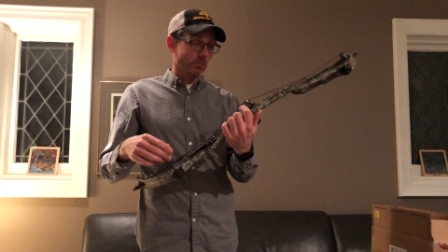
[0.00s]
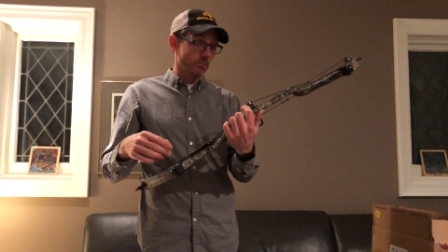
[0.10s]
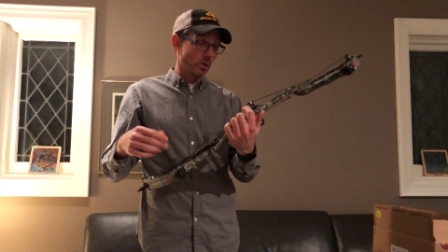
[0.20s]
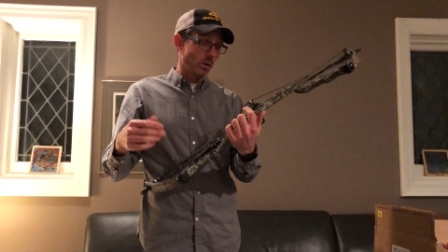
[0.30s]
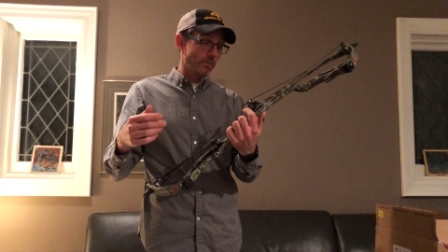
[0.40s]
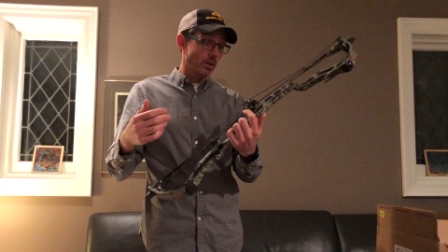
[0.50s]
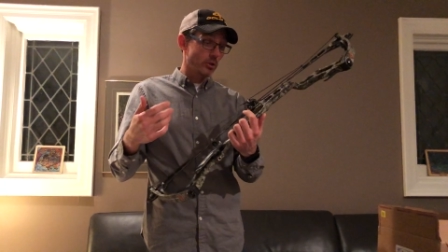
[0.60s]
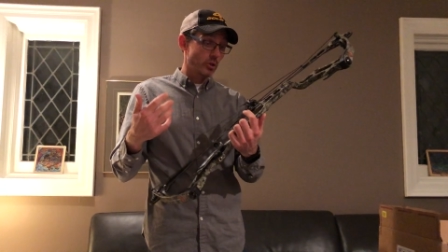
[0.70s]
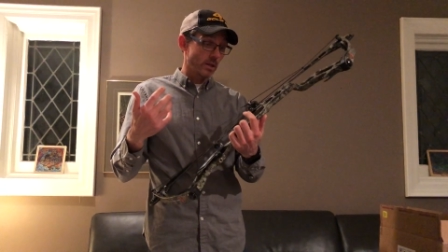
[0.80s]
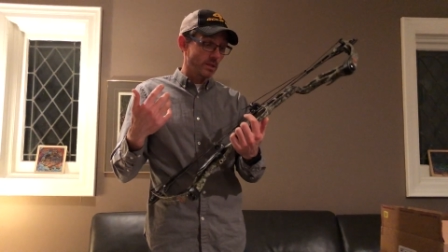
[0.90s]
So I've not
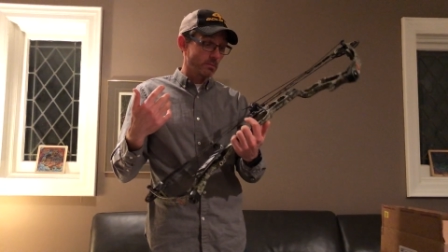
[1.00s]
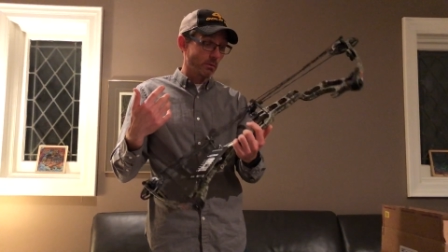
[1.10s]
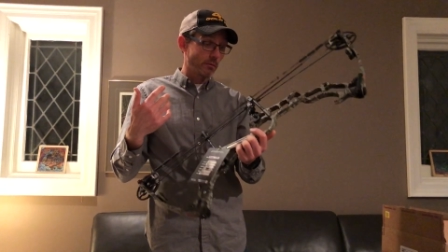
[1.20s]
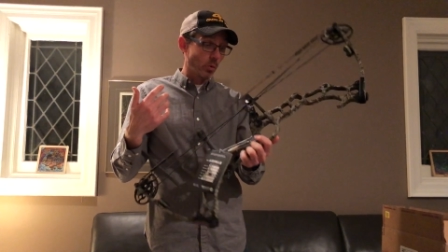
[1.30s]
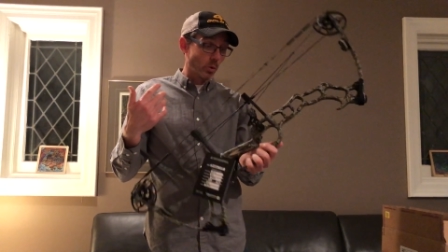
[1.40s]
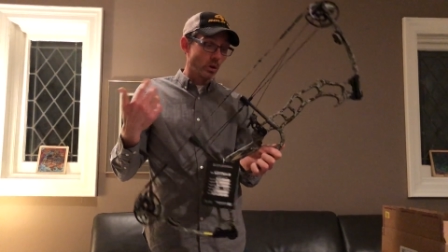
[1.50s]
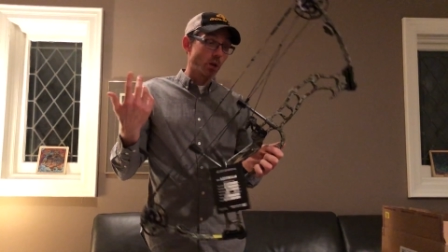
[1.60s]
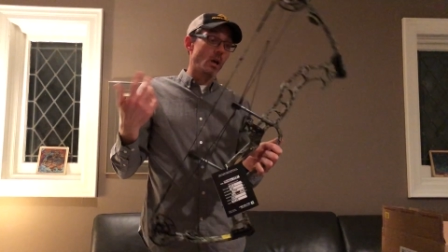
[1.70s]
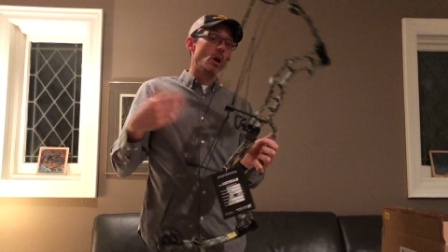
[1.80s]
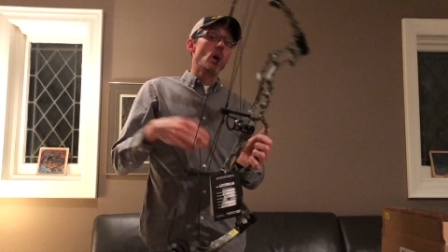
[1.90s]
shot this before.
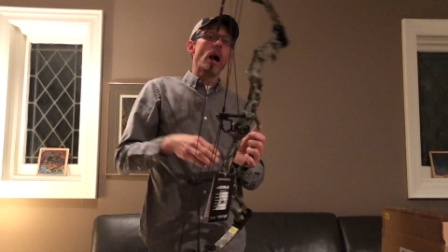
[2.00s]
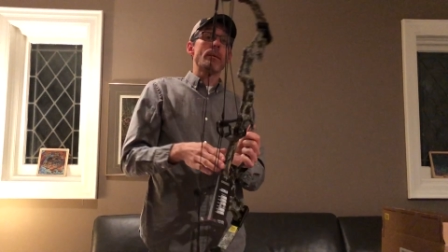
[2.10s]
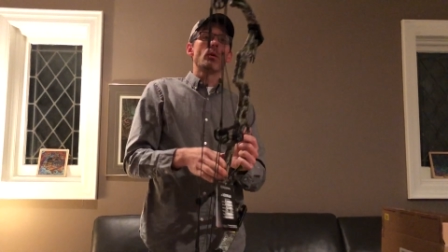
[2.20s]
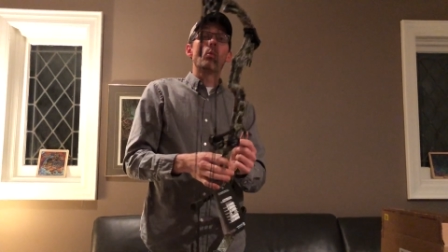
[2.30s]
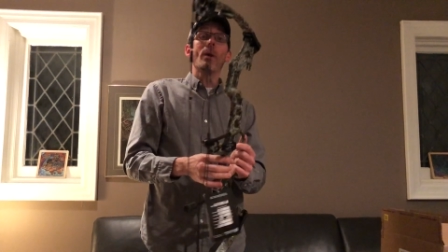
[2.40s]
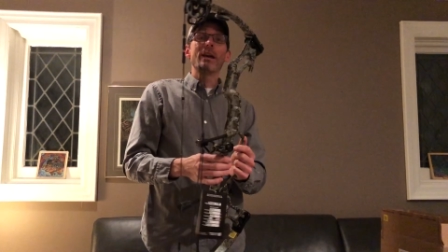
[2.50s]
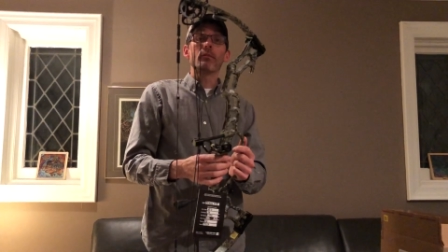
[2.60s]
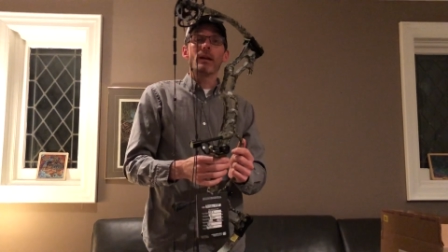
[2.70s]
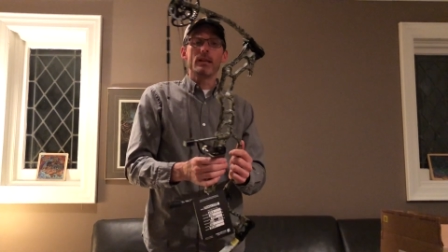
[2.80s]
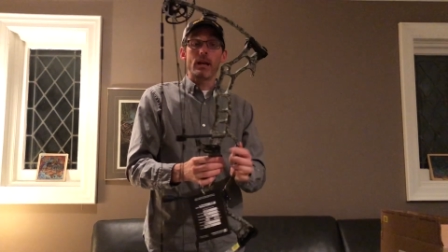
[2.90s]
I'm going to weigh it
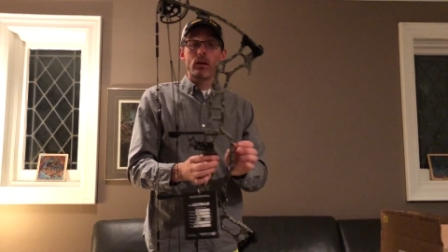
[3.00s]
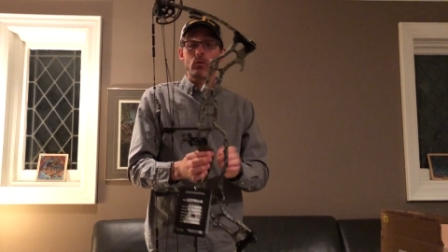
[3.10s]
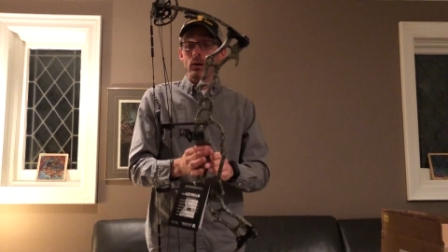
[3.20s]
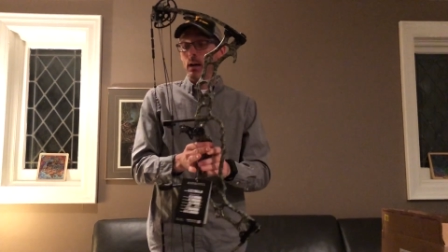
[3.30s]
right now.